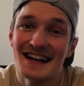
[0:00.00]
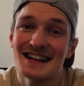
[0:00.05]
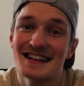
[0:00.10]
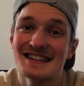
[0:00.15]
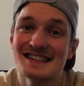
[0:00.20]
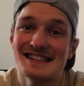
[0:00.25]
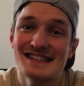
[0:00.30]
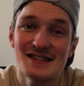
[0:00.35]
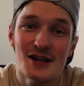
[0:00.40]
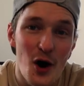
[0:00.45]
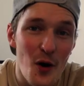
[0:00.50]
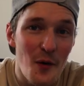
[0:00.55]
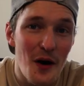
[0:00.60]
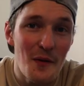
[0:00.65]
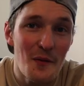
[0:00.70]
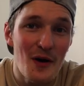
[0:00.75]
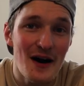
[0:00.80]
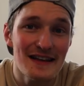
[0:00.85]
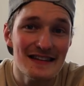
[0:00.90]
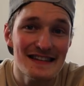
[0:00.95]
because no
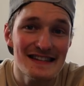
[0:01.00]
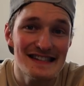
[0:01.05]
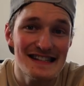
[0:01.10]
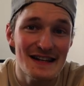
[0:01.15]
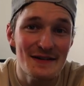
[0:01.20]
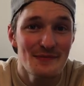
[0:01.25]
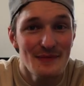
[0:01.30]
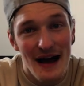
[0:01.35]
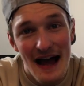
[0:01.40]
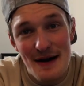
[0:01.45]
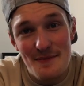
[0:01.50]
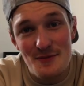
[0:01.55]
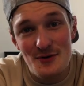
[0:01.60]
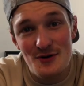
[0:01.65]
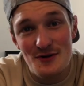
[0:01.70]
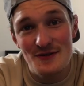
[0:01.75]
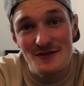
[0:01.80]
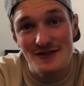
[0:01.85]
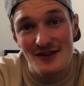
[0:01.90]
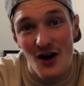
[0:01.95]
one wants to see my
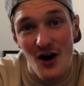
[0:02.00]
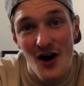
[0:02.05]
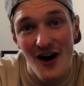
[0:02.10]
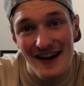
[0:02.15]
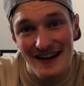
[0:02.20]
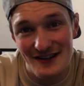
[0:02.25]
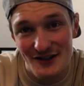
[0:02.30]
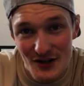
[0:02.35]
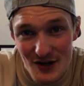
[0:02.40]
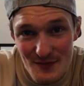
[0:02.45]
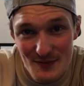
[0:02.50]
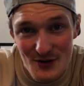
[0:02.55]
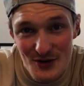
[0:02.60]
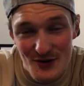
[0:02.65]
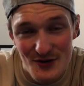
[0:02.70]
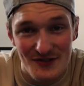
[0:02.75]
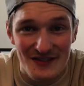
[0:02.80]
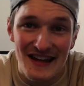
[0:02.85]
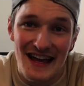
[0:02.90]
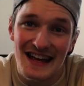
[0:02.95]
moves on your
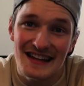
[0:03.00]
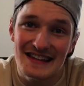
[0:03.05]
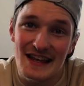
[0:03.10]
moves.